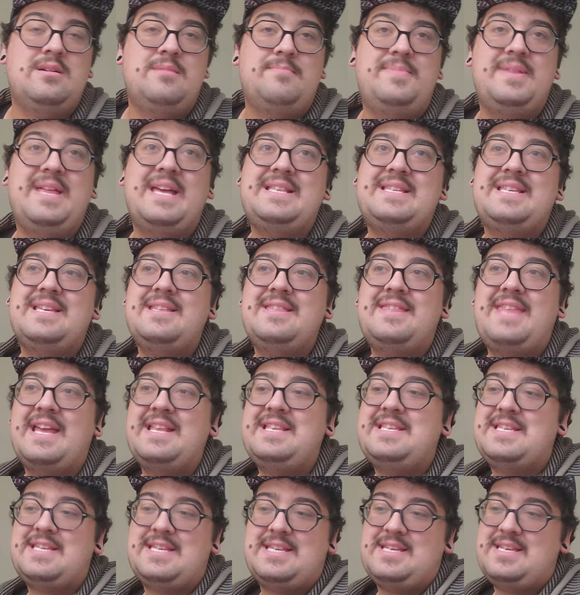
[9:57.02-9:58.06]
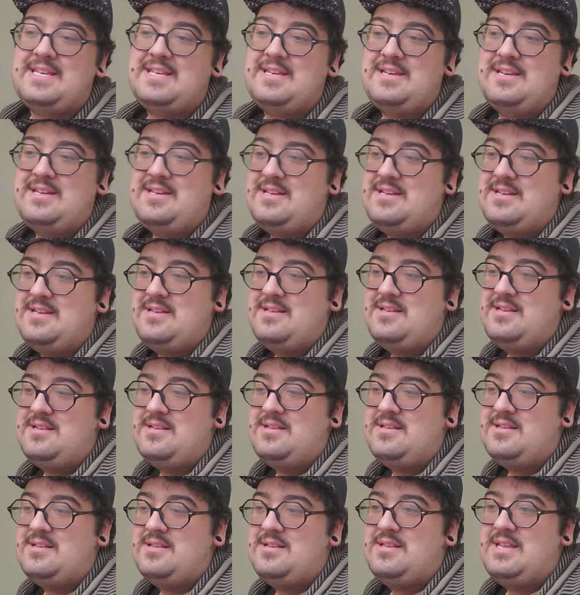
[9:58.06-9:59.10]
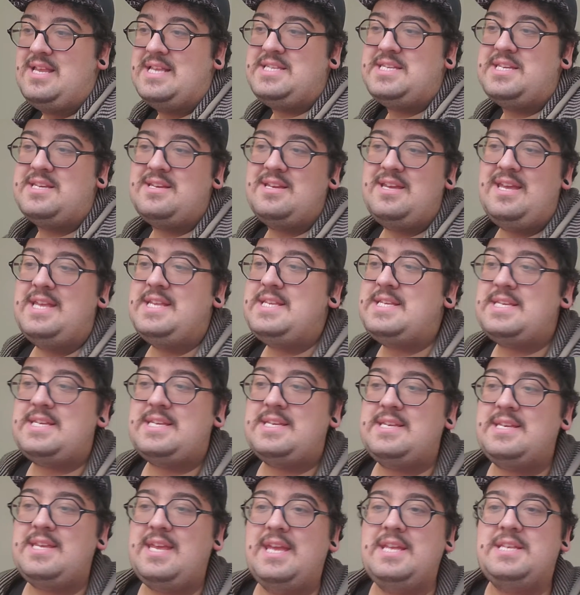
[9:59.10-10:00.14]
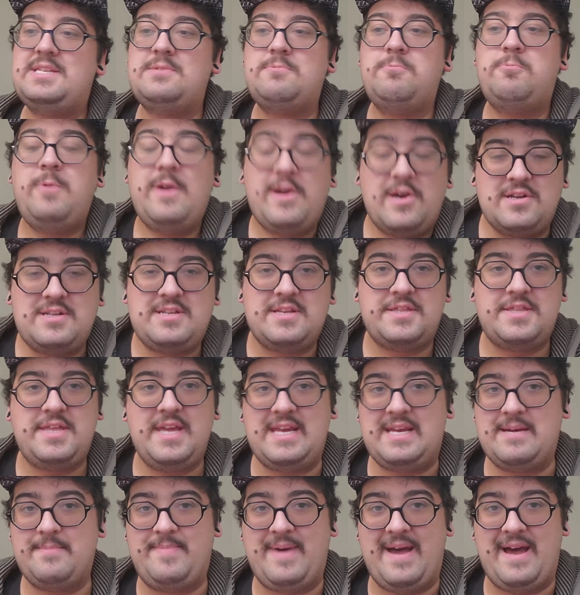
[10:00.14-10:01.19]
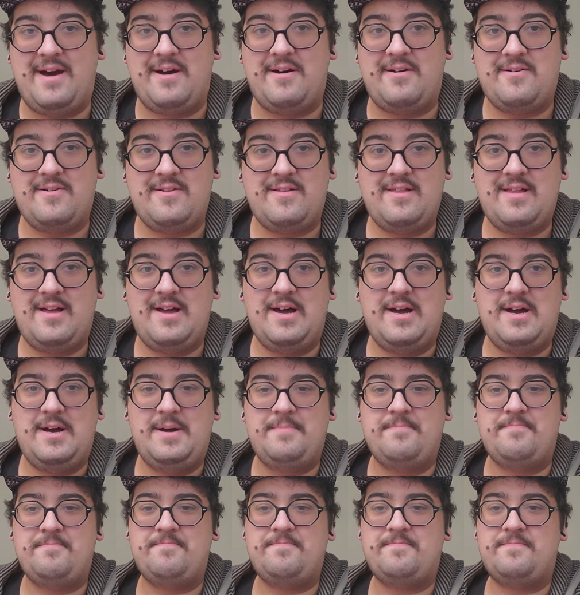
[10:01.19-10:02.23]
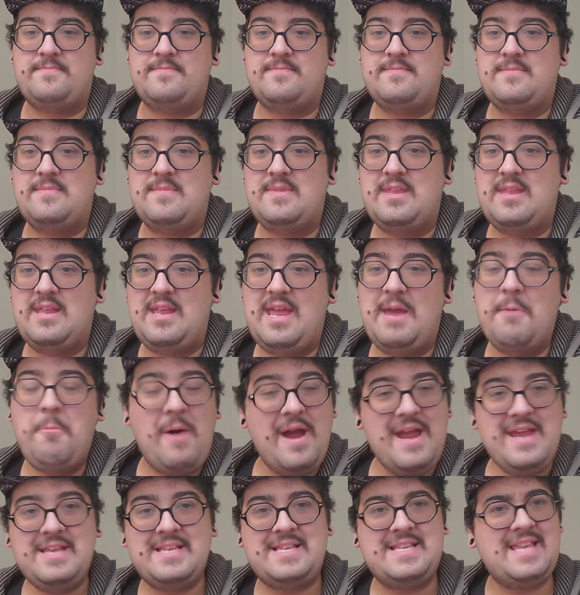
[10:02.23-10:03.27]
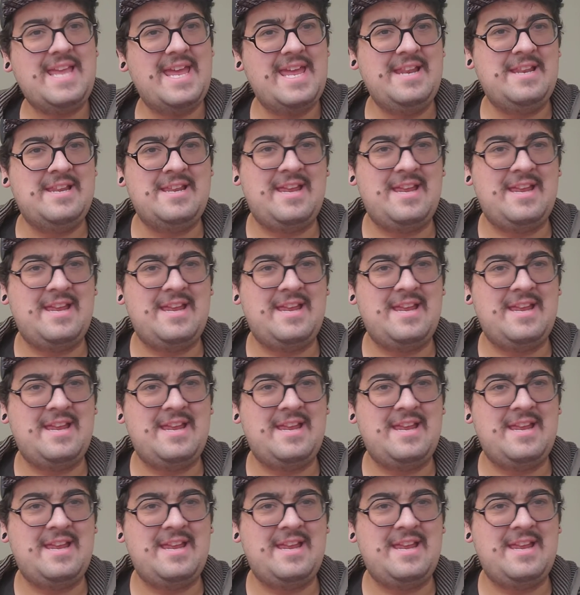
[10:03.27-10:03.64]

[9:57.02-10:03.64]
that's it's weird to think about. And why is and